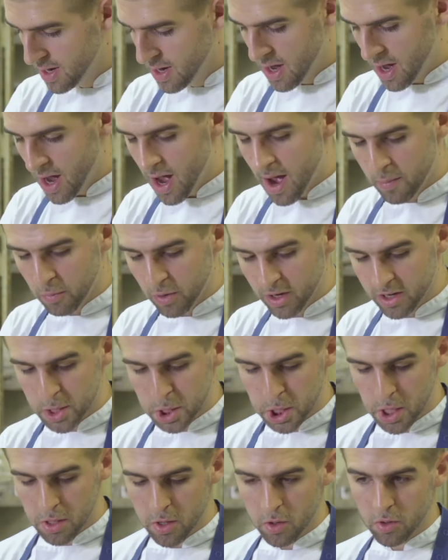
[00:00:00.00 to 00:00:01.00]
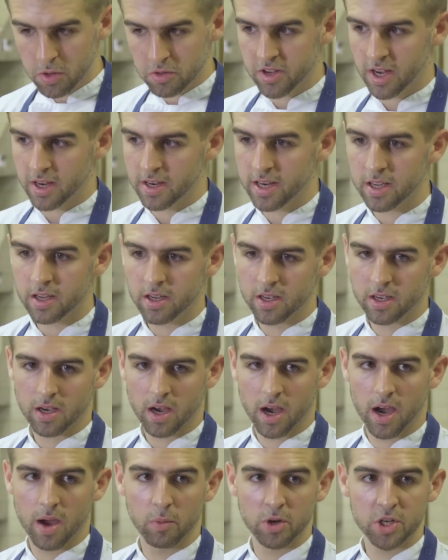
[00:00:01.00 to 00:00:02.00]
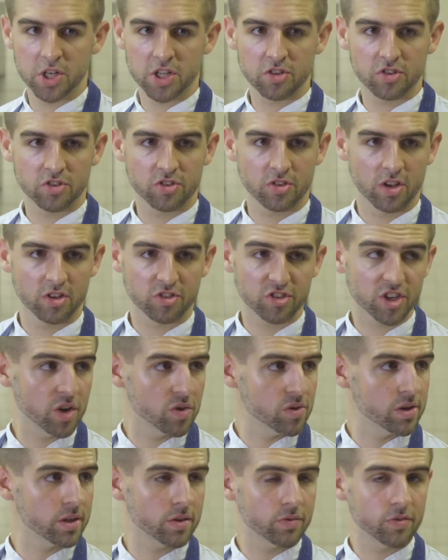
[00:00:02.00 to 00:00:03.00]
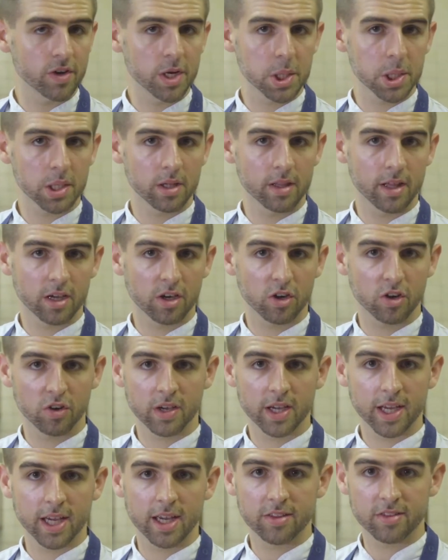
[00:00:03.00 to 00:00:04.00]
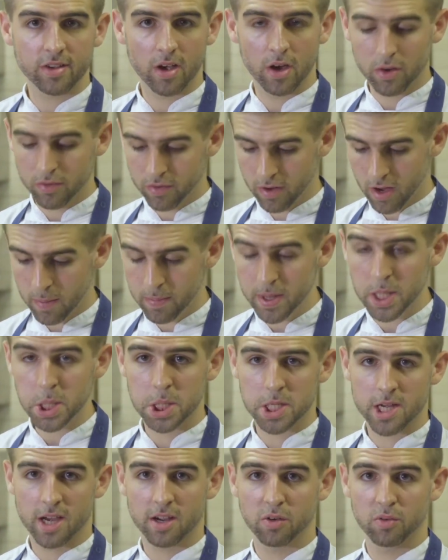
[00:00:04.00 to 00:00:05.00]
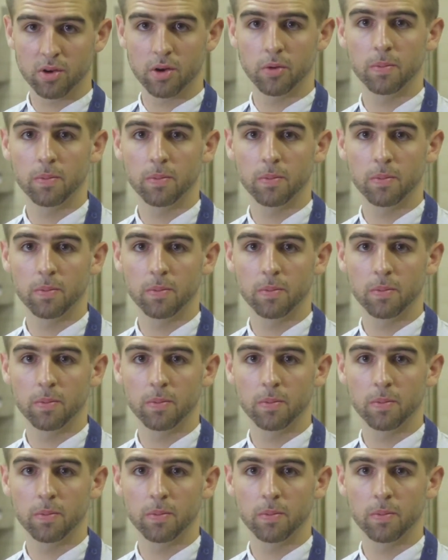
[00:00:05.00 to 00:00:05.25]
We're going to show you a technique which is skewering the fish and then cooking it over a Binchotan grill.